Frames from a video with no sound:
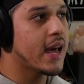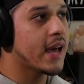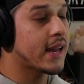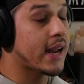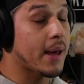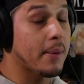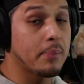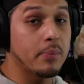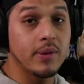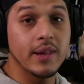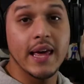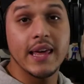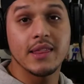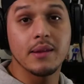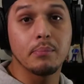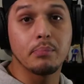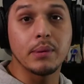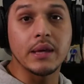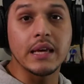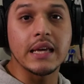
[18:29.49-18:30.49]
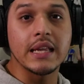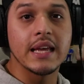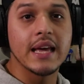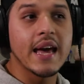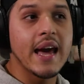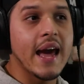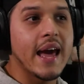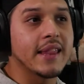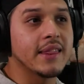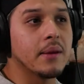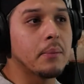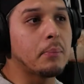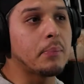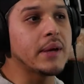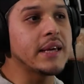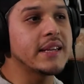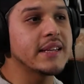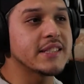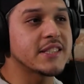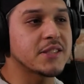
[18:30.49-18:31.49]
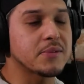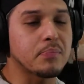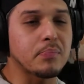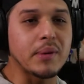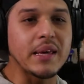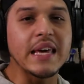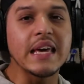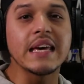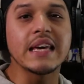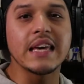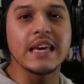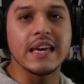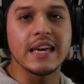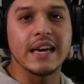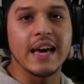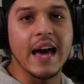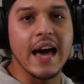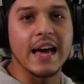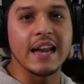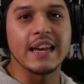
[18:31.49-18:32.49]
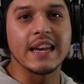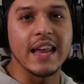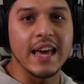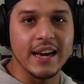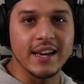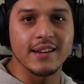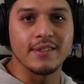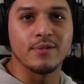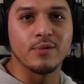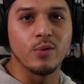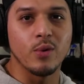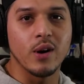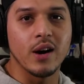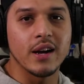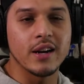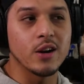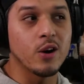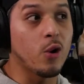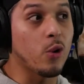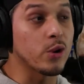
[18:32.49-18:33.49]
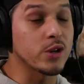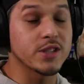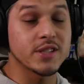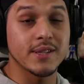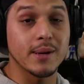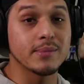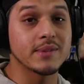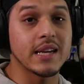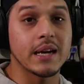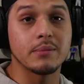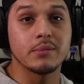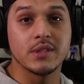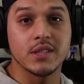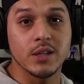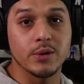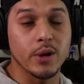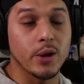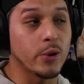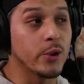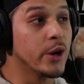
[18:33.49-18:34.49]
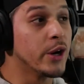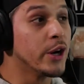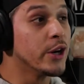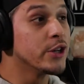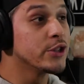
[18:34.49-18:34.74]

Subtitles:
and I play the beat and the beat is peaking at -1 or sometimes 0.